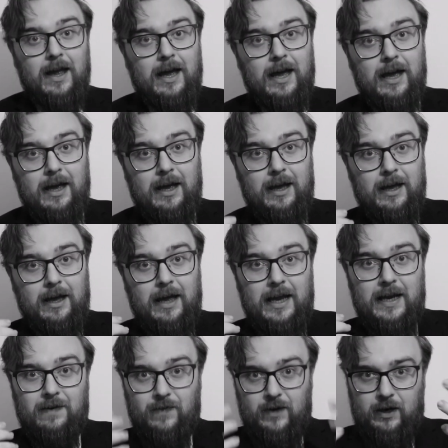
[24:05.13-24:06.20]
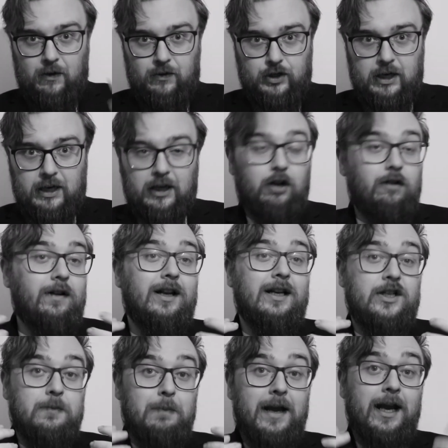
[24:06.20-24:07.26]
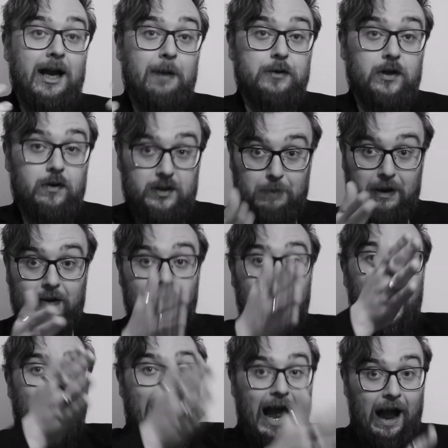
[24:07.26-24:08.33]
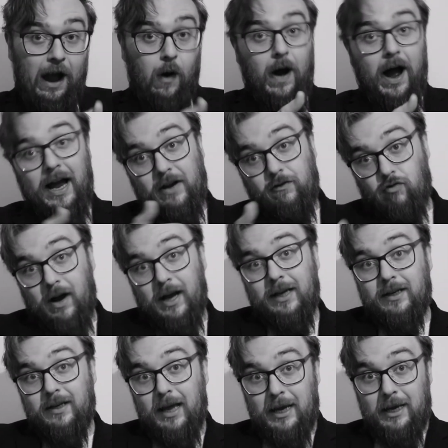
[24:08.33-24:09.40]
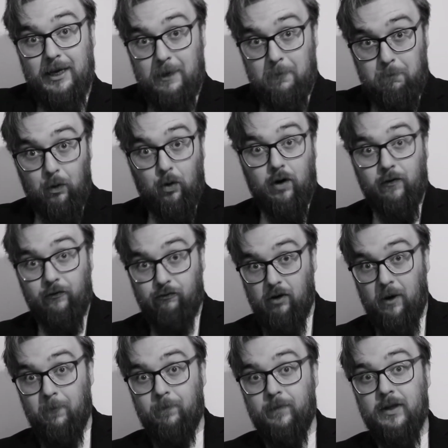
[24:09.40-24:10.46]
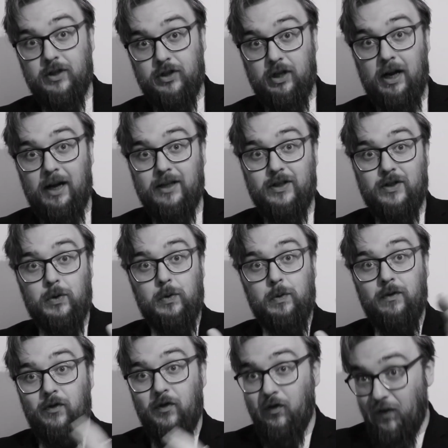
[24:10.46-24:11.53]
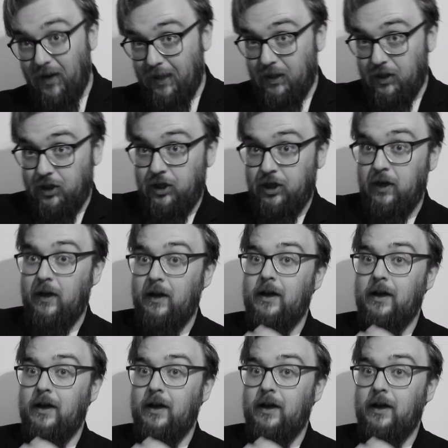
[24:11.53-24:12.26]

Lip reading: a video journal, or at least making episodes about how I write a book from start to finish.